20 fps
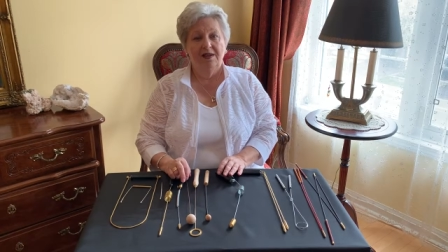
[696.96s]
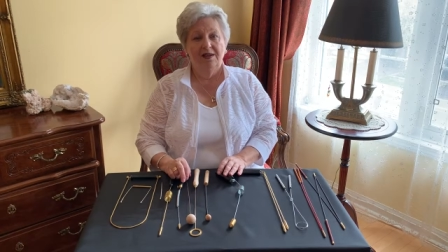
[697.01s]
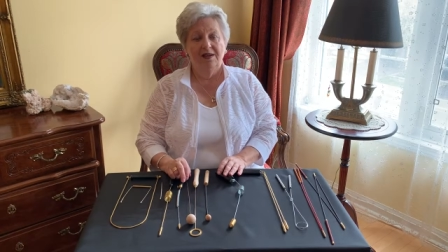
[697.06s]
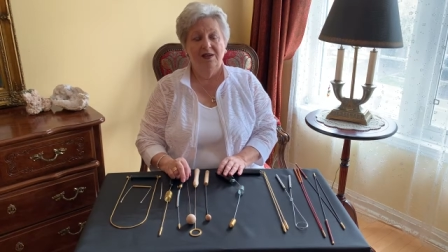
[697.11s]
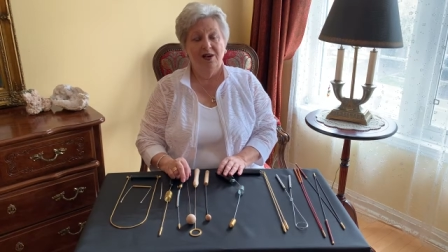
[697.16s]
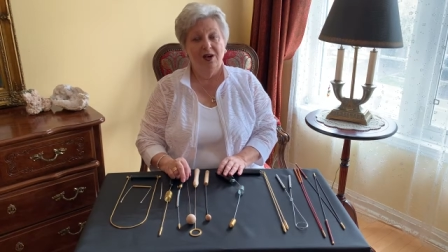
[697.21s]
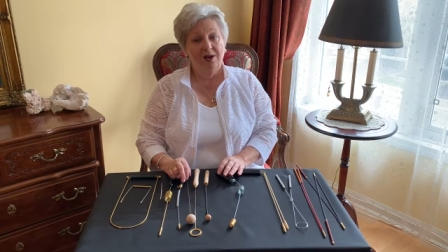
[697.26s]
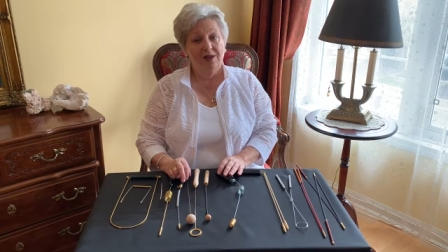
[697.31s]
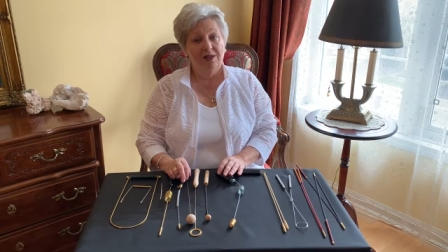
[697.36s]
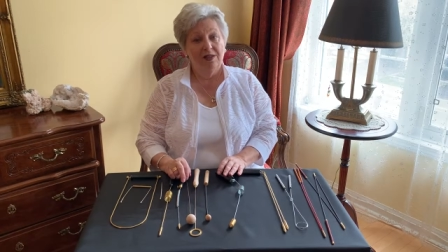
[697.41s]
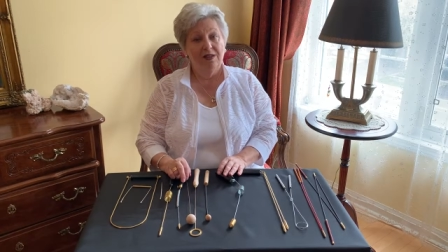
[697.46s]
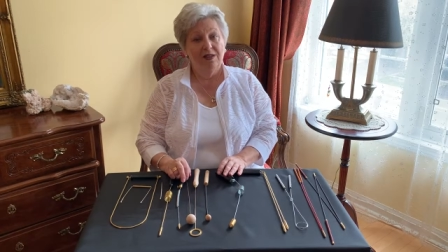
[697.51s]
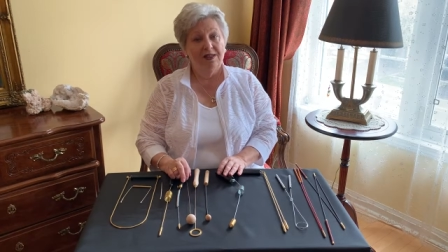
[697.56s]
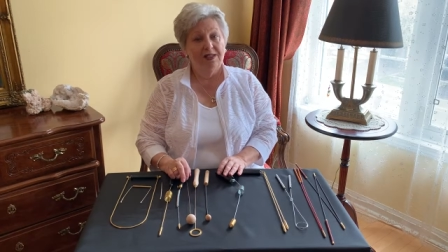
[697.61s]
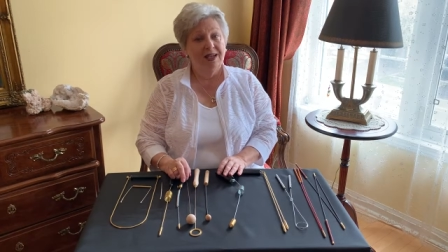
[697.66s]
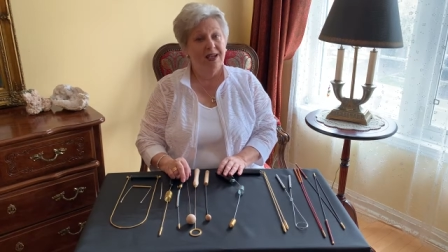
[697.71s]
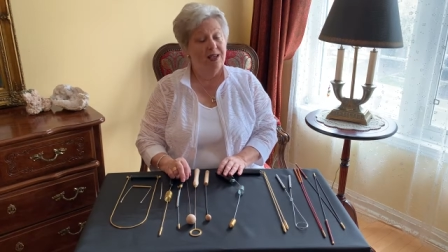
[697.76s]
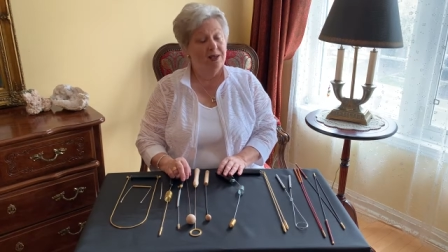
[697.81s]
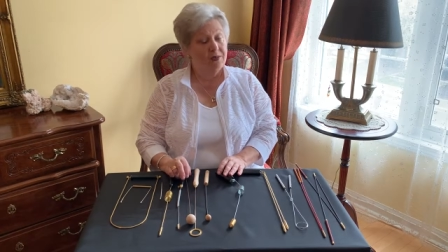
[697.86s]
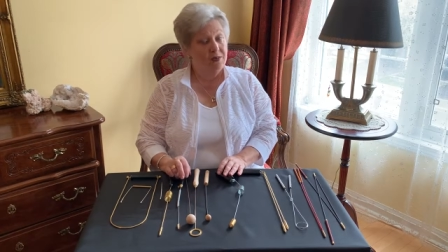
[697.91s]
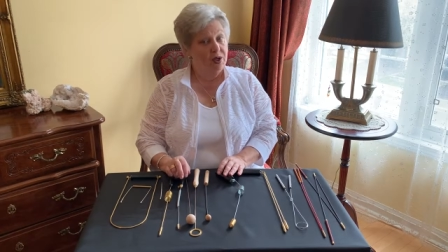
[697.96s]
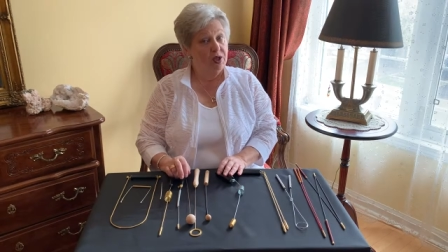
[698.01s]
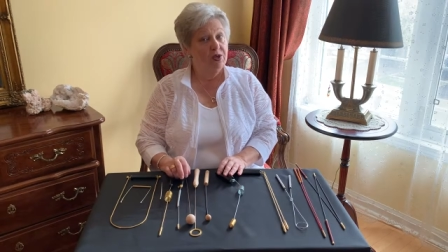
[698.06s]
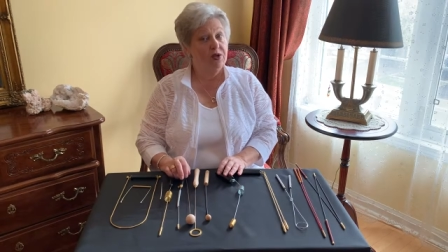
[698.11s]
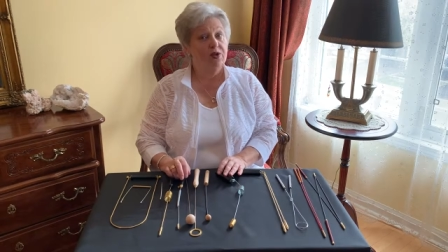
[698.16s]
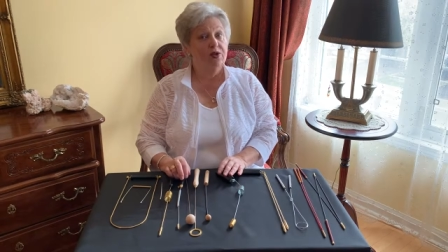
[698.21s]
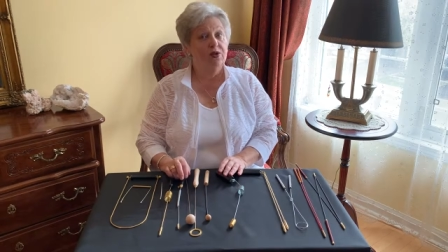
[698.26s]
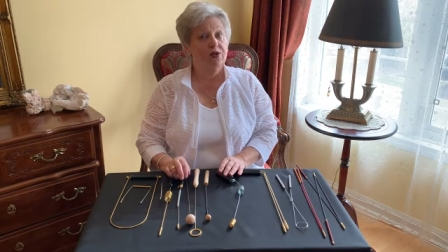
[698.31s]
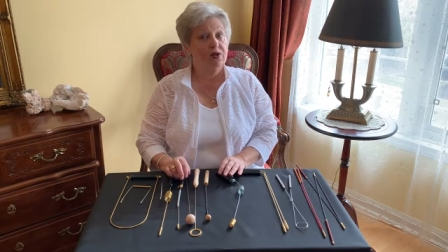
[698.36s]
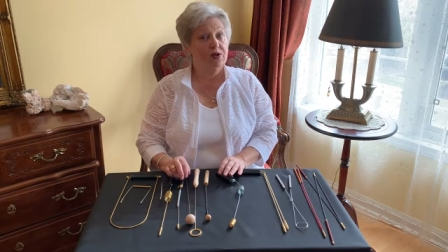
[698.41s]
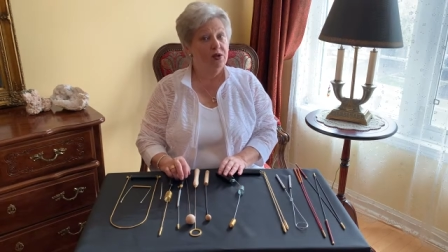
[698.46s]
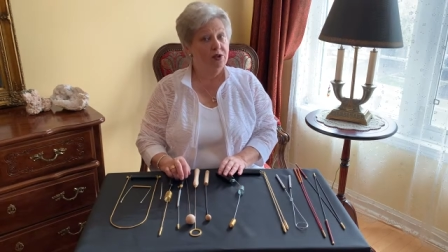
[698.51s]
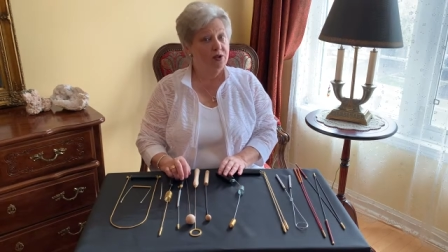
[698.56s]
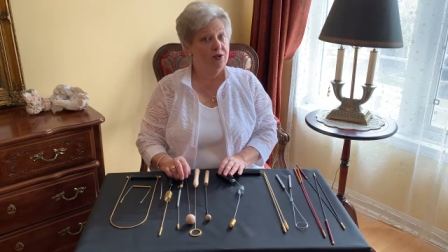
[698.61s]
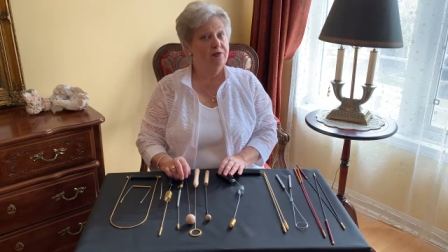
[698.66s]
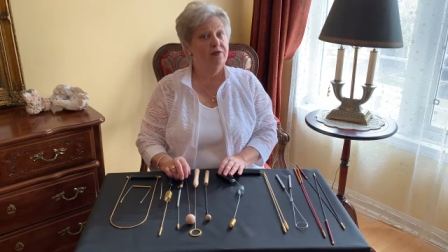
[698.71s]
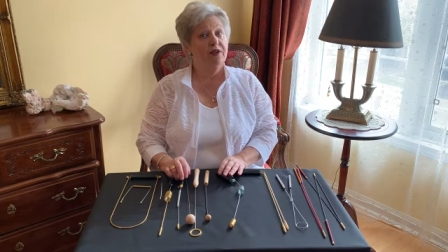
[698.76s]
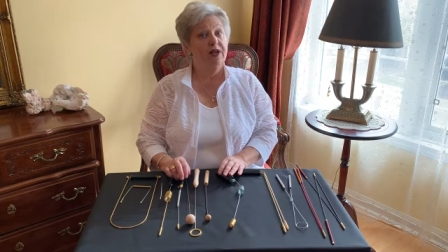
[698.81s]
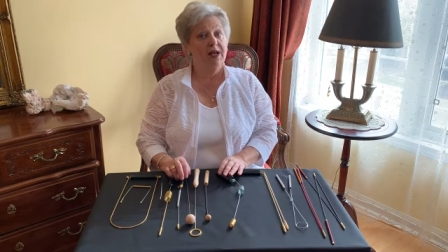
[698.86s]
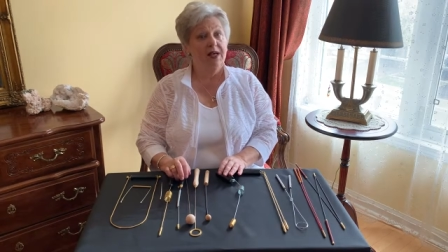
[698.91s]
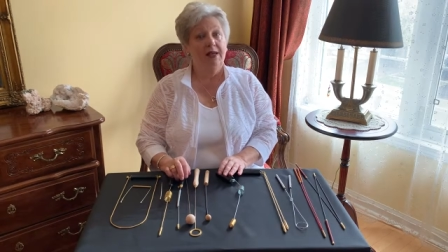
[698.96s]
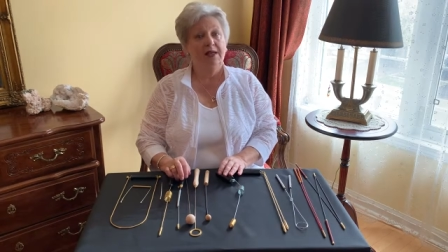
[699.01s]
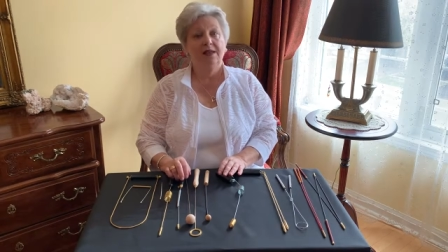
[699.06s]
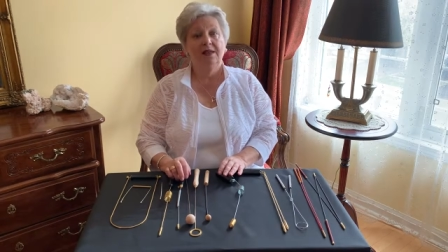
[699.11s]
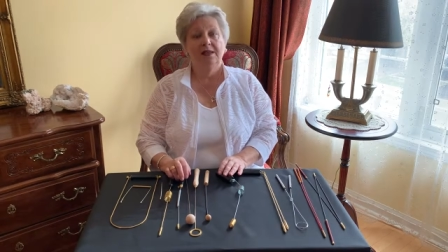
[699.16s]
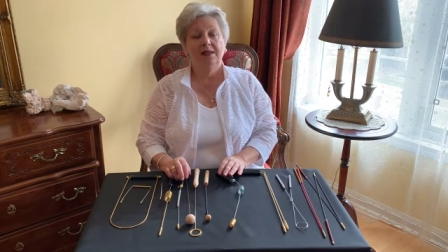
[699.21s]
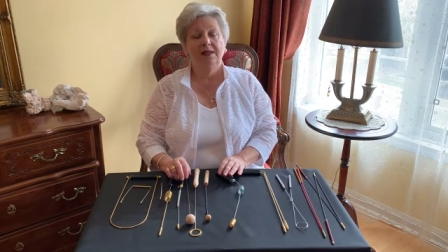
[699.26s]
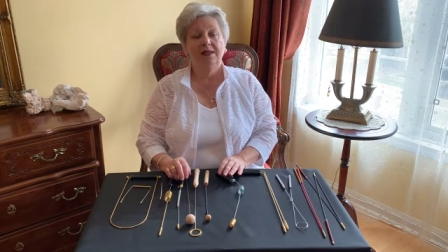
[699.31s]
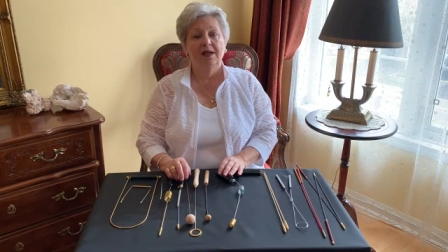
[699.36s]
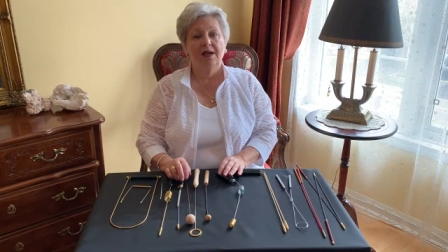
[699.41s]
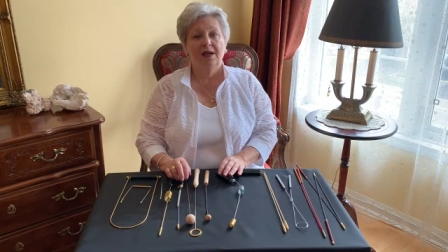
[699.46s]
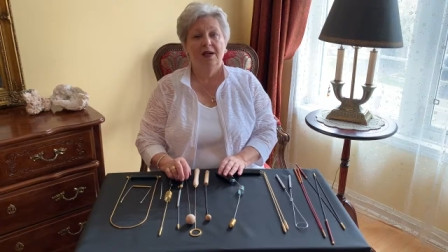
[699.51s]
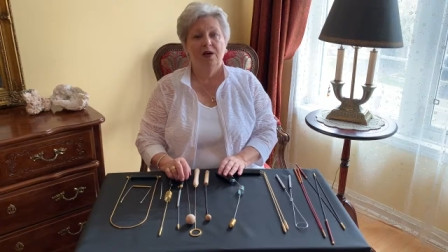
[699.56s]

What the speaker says: Rods can be your good friend